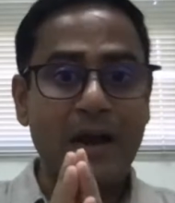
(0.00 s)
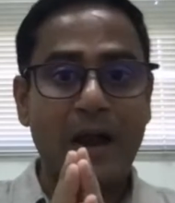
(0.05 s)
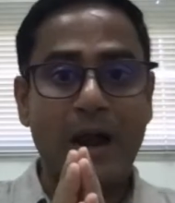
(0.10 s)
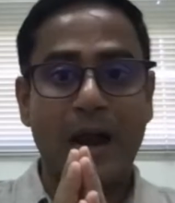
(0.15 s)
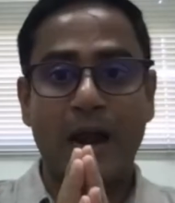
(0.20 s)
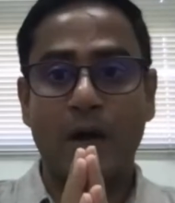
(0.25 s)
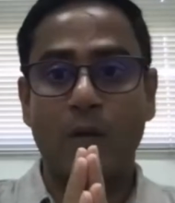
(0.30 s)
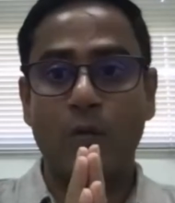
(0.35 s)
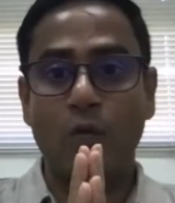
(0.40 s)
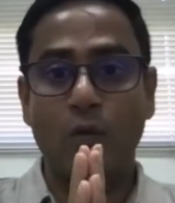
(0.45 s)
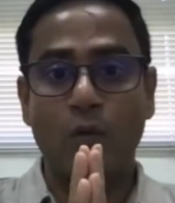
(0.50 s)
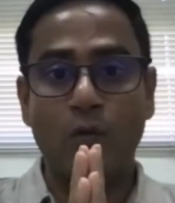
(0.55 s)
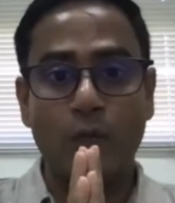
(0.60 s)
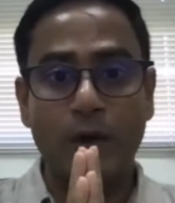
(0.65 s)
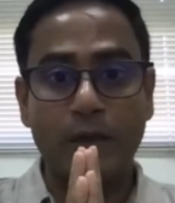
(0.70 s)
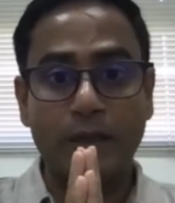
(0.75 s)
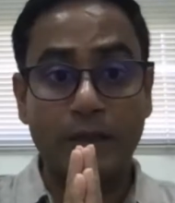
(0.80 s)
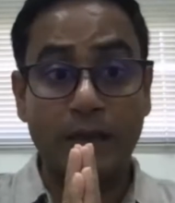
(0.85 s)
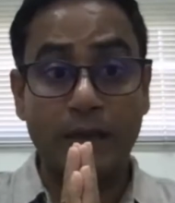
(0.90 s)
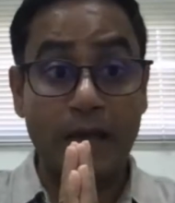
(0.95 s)
and
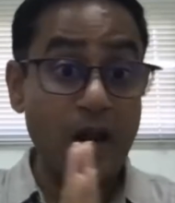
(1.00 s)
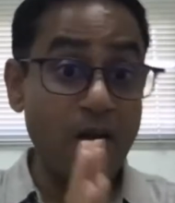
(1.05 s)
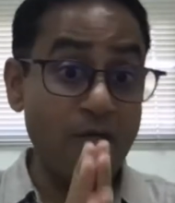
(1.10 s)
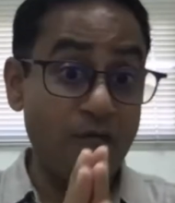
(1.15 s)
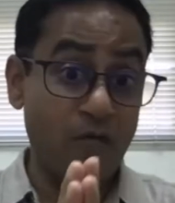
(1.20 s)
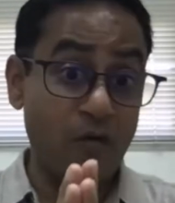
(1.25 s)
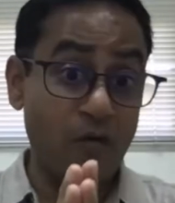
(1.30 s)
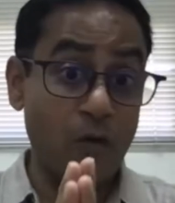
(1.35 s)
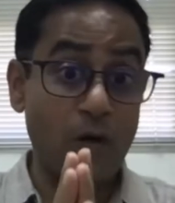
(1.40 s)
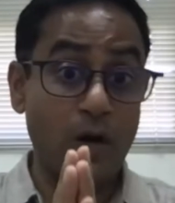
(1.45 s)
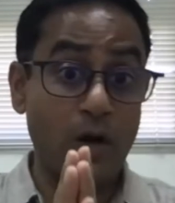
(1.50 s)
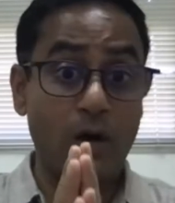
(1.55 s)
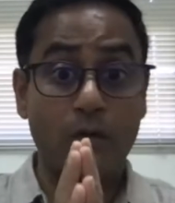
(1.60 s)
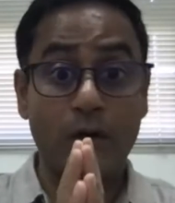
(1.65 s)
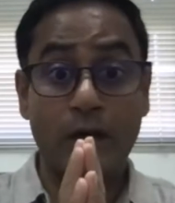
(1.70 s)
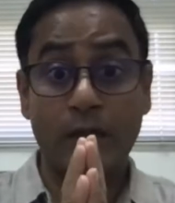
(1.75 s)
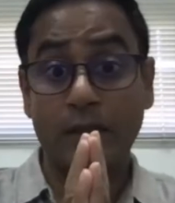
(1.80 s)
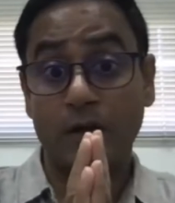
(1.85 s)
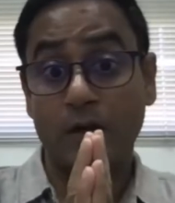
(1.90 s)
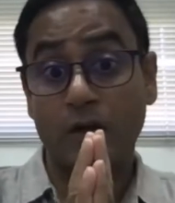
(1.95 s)
were they helpful or
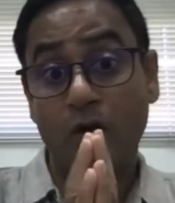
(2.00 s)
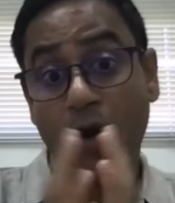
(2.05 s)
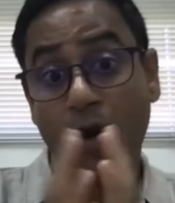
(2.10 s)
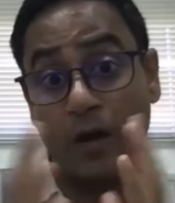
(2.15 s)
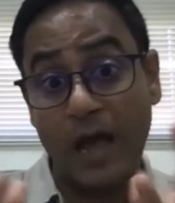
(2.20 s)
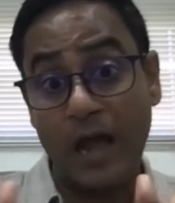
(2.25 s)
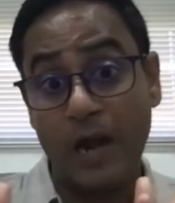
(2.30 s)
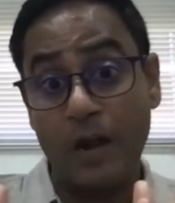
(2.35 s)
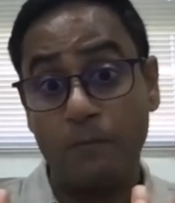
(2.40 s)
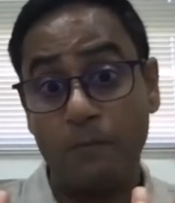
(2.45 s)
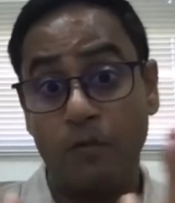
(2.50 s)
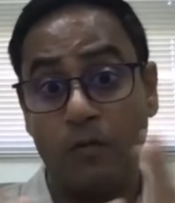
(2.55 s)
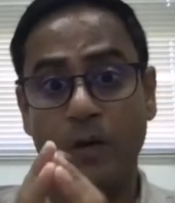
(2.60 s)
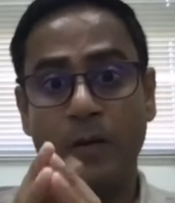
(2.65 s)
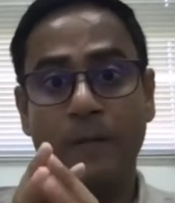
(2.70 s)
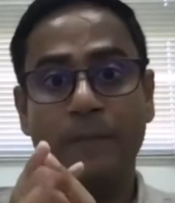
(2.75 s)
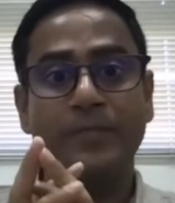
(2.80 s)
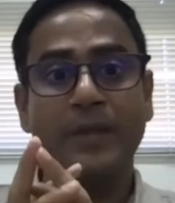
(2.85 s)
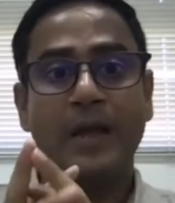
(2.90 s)
were they not helpful,